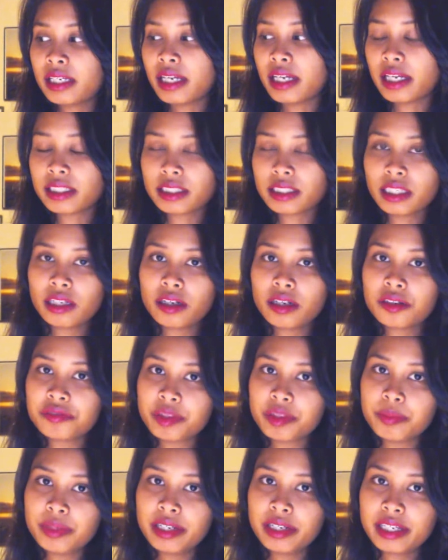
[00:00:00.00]
it has a lot
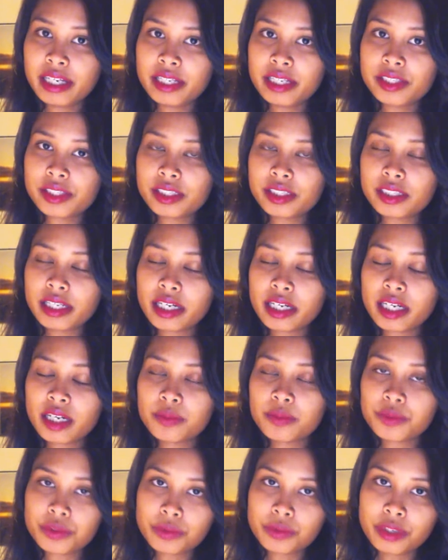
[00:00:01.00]
of implication that
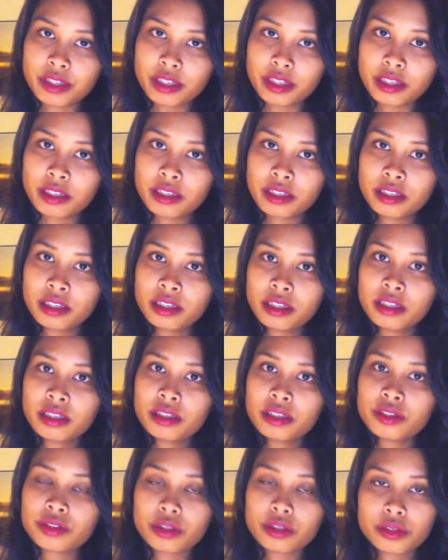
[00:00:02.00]
comes with it.
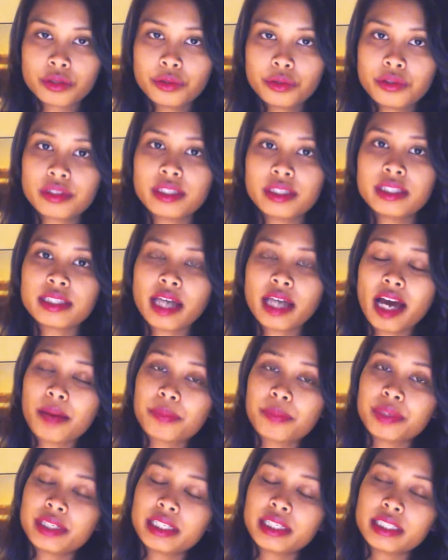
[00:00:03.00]
So two things
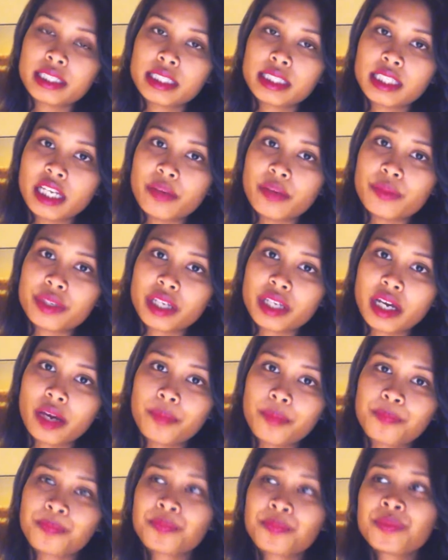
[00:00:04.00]
happen at the same
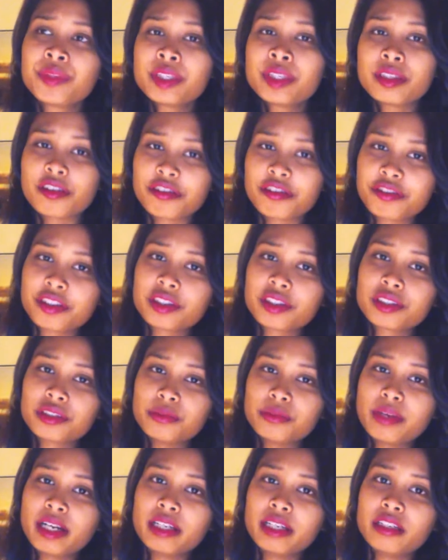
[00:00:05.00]
time. The
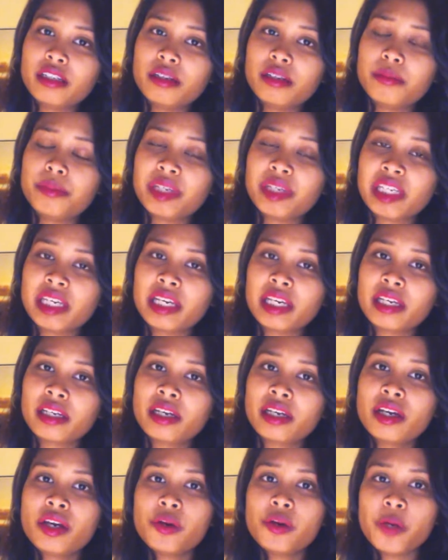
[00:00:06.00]
first one
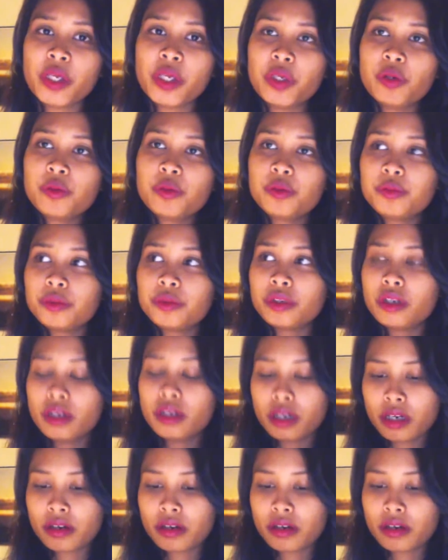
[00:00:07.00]
being when you